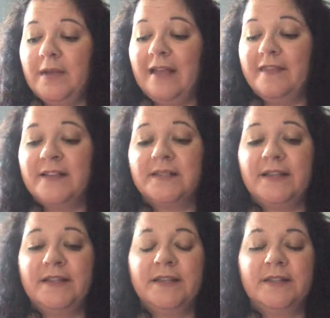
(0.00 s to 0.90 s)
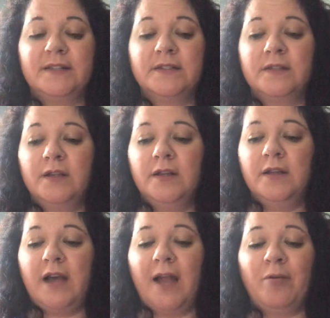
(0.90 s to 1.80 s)
And this is,
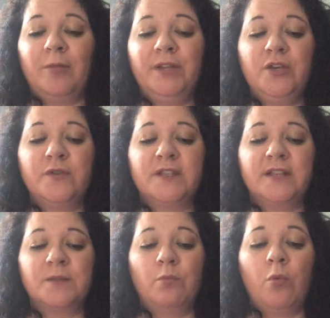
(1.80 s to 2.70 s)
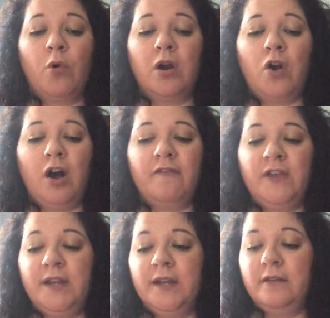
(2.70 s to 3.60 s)
I probably use this more
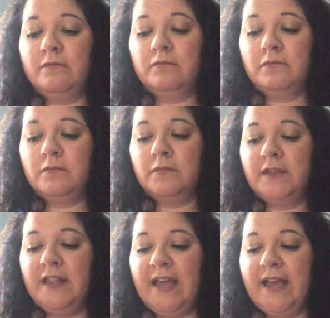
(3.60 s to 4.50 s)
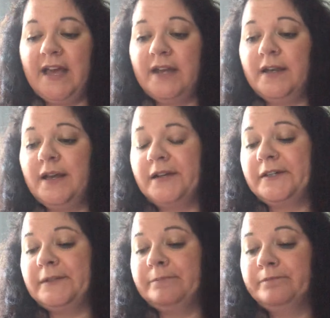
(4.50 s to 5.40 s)
often
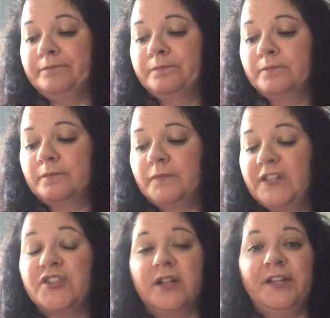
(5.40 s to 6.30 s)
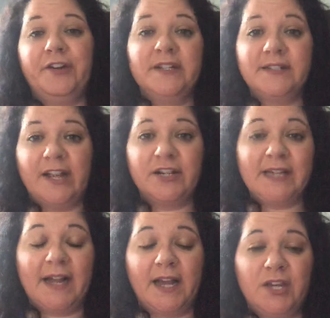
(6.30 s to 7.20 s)
than, to clear an entire
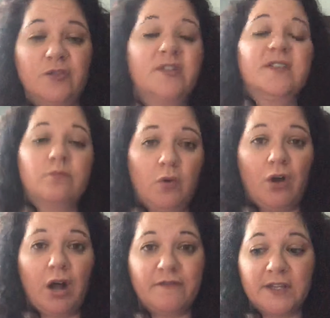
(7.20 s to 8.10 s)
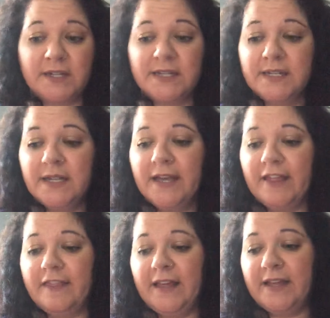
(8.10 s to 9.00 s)
deck, I use this more often
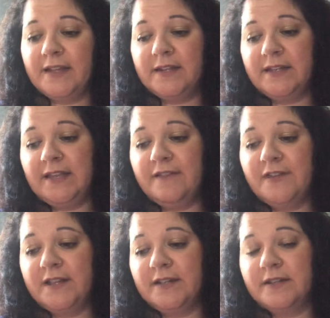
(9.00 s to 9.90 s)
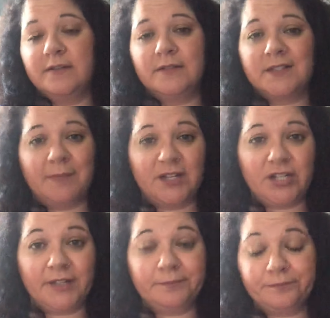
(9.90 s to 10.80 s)
than even smudging,